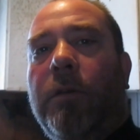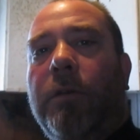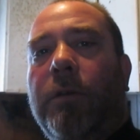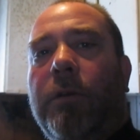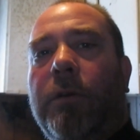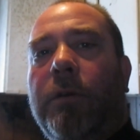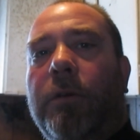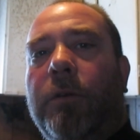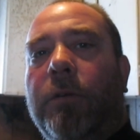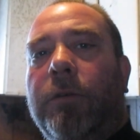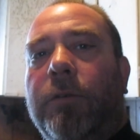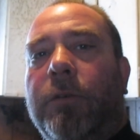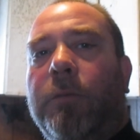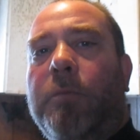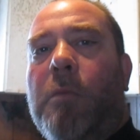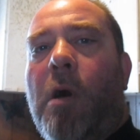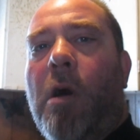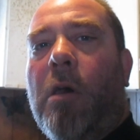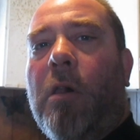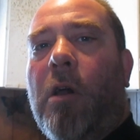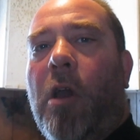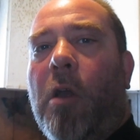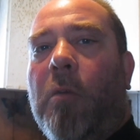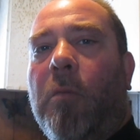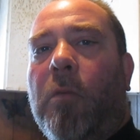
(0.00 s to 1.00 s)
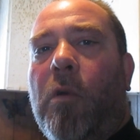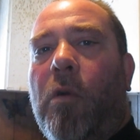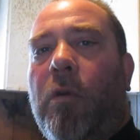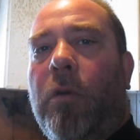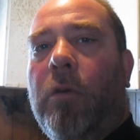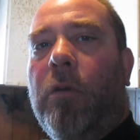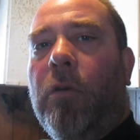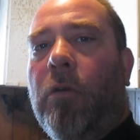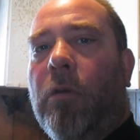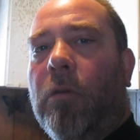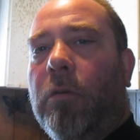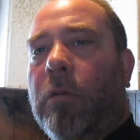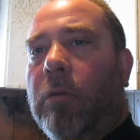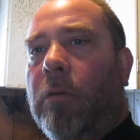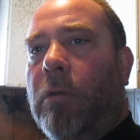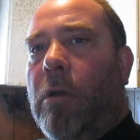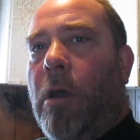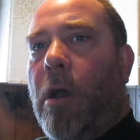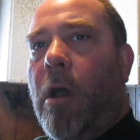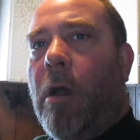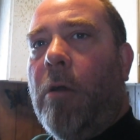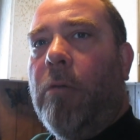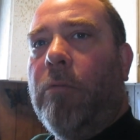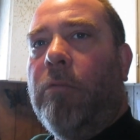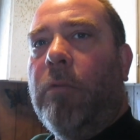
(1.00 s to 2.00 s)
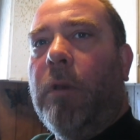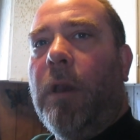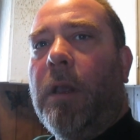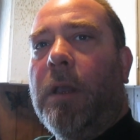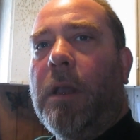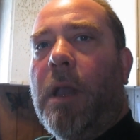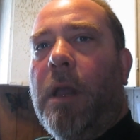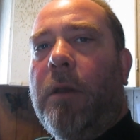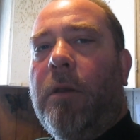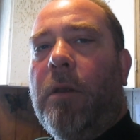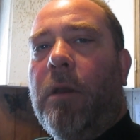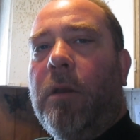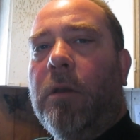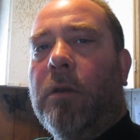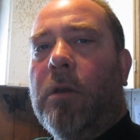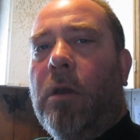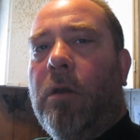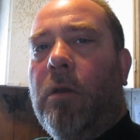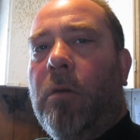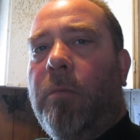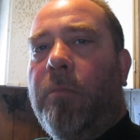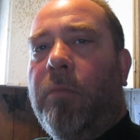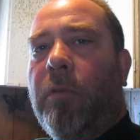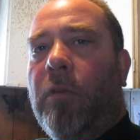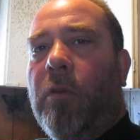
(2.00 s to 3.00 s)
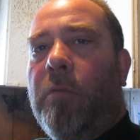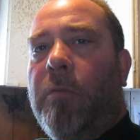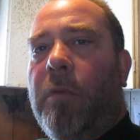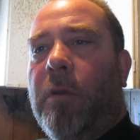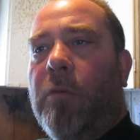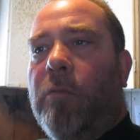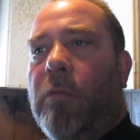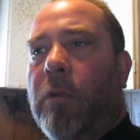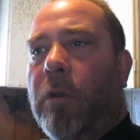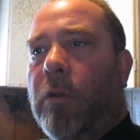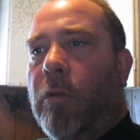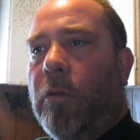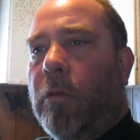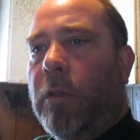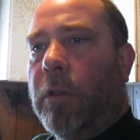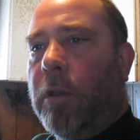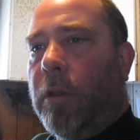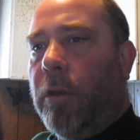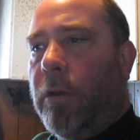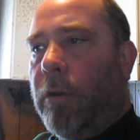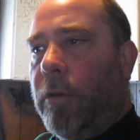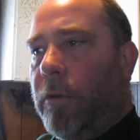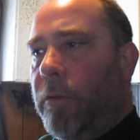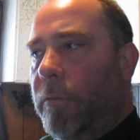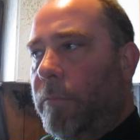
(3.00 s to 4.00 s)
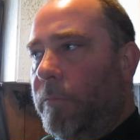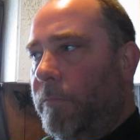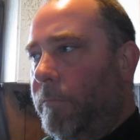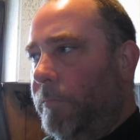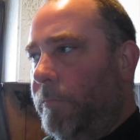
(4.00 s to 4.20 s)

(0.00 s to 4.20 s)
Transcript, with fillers: a small armload early, uh, when I got done cutting up a little bit of wood earlier.